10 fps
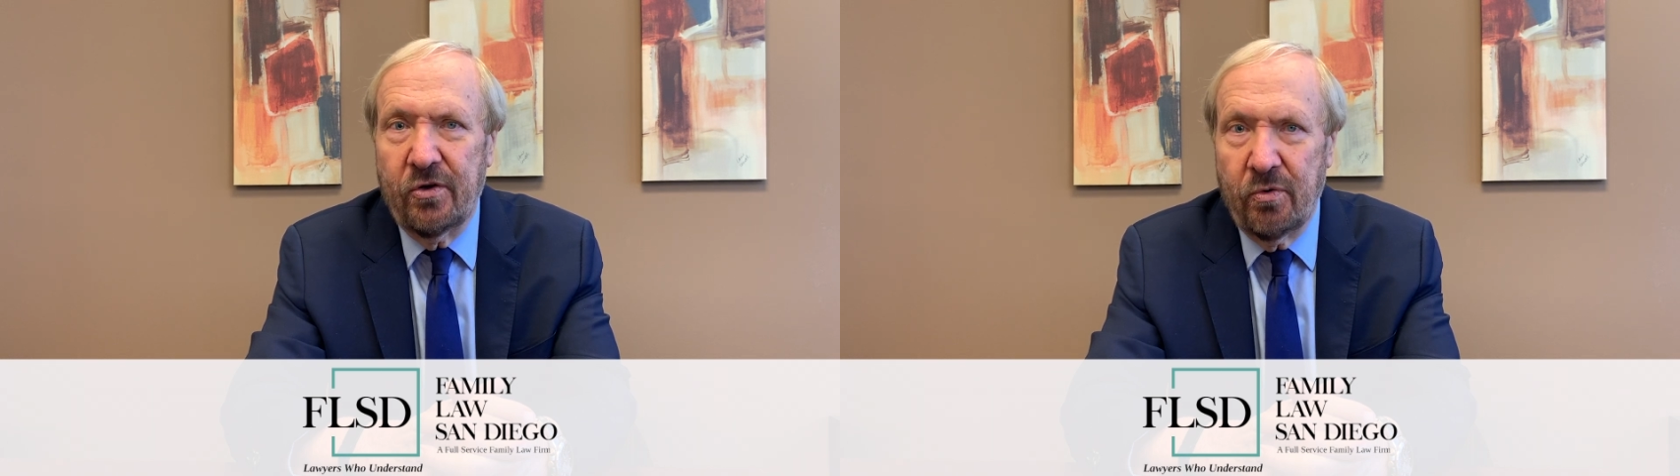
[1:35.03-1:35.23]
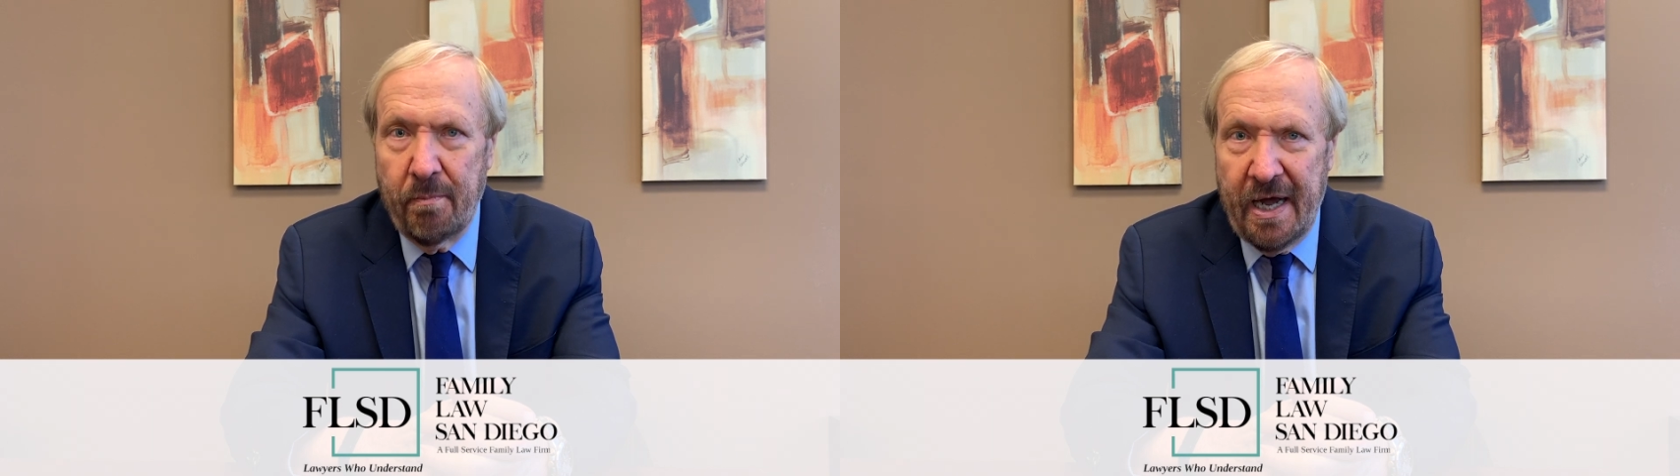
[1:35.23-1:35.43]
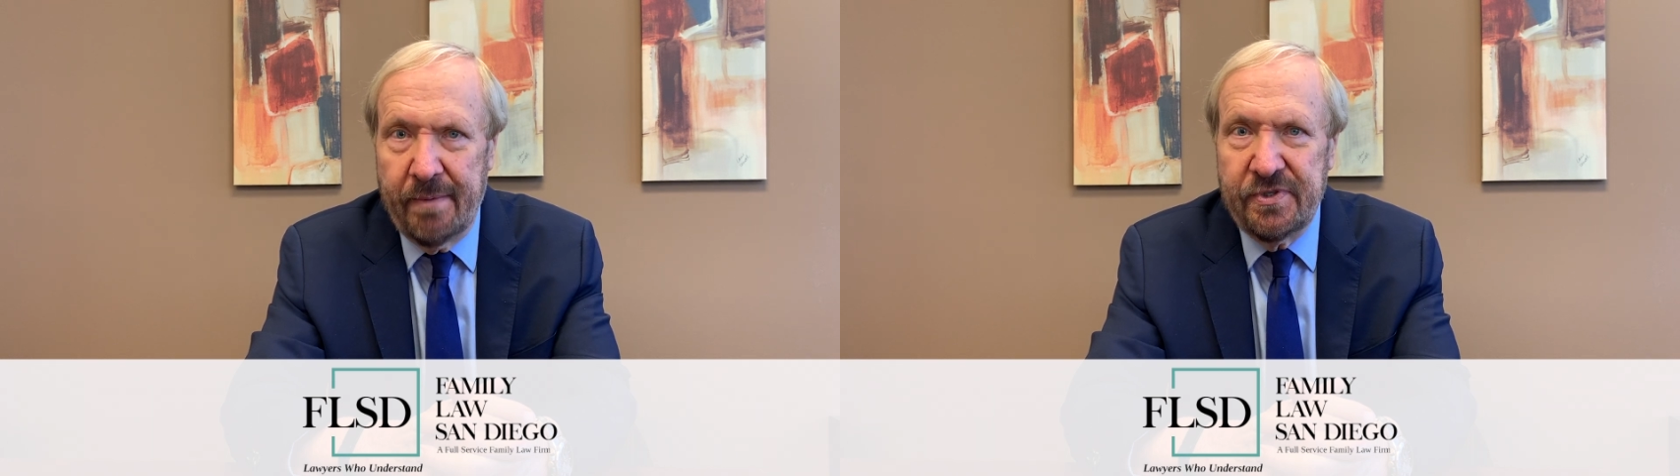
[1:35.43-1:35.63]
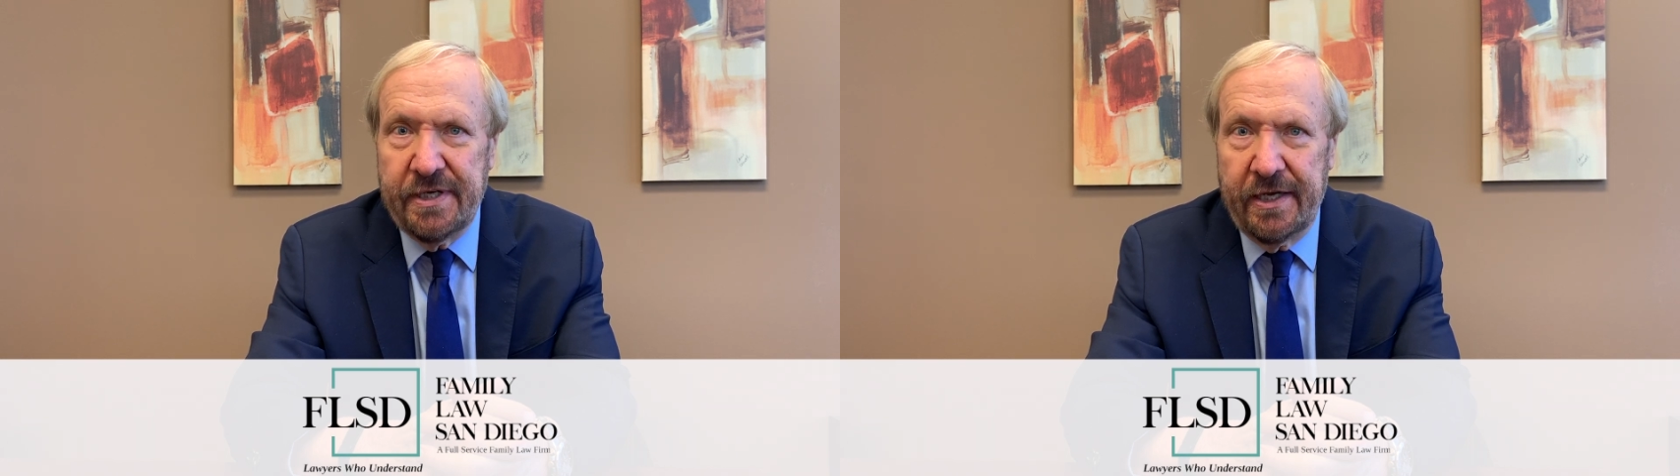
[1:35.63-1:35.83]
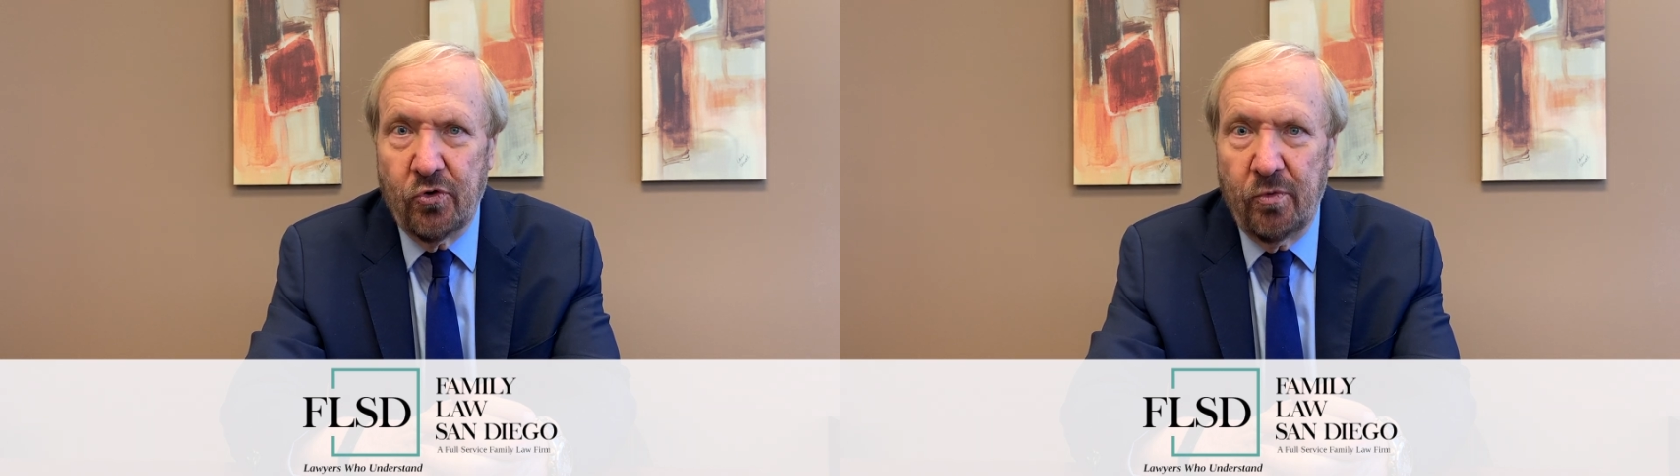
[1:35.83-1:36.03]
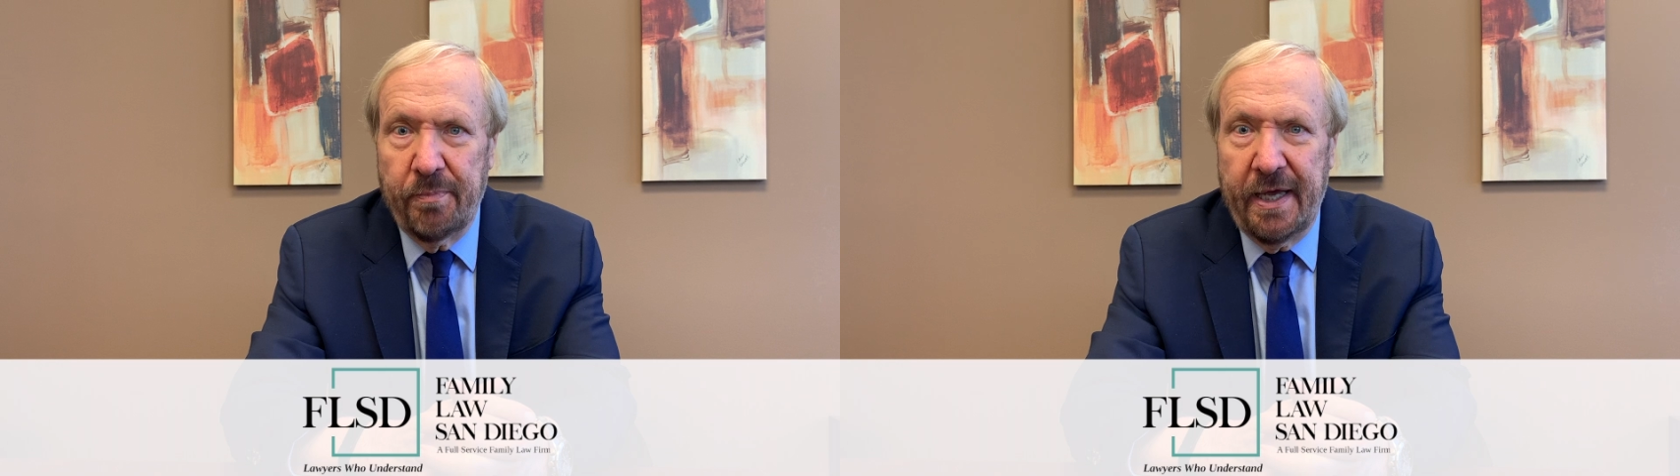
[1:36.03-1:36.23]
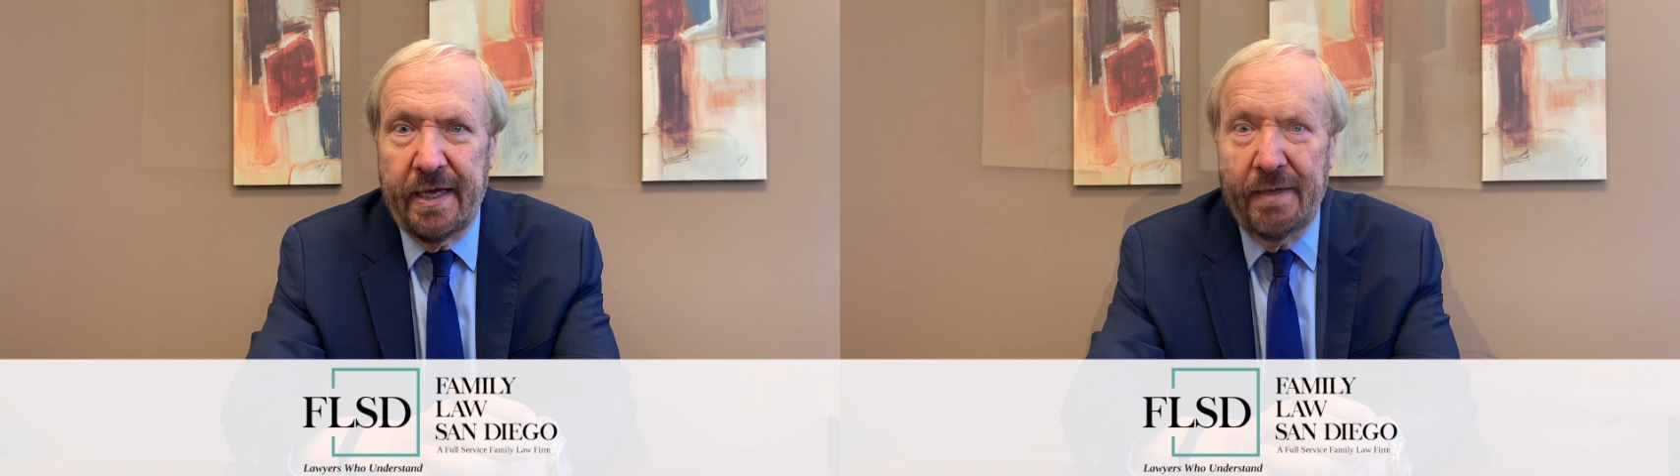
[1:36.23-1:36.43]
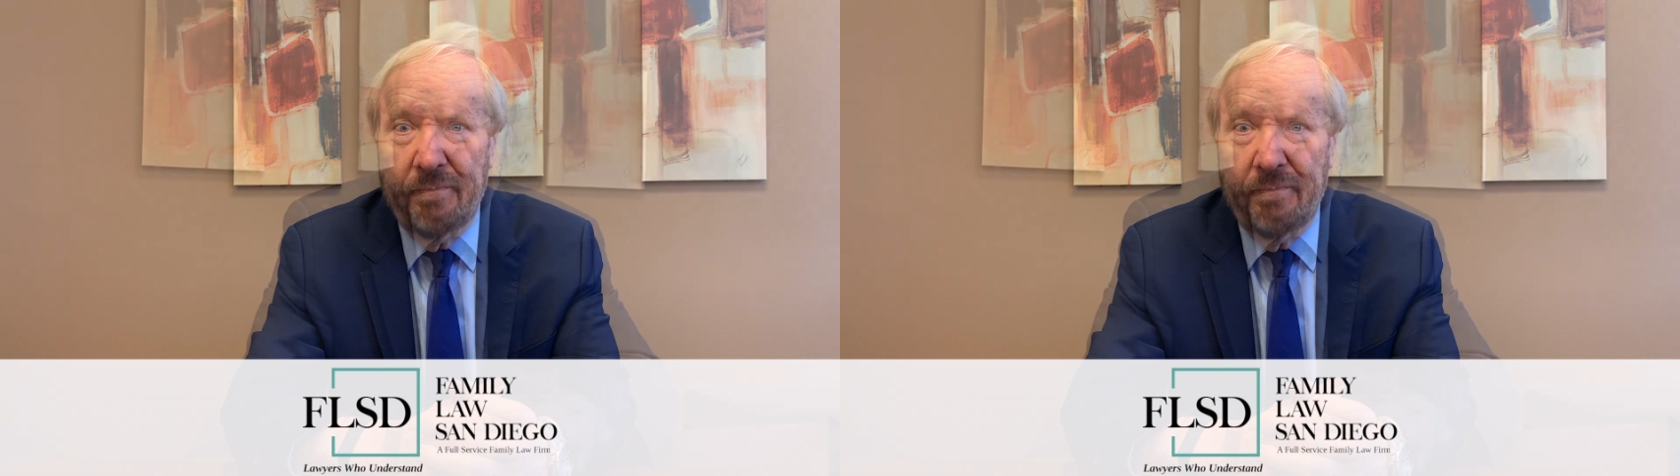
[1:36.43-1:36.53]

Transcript: mom's take-home pay.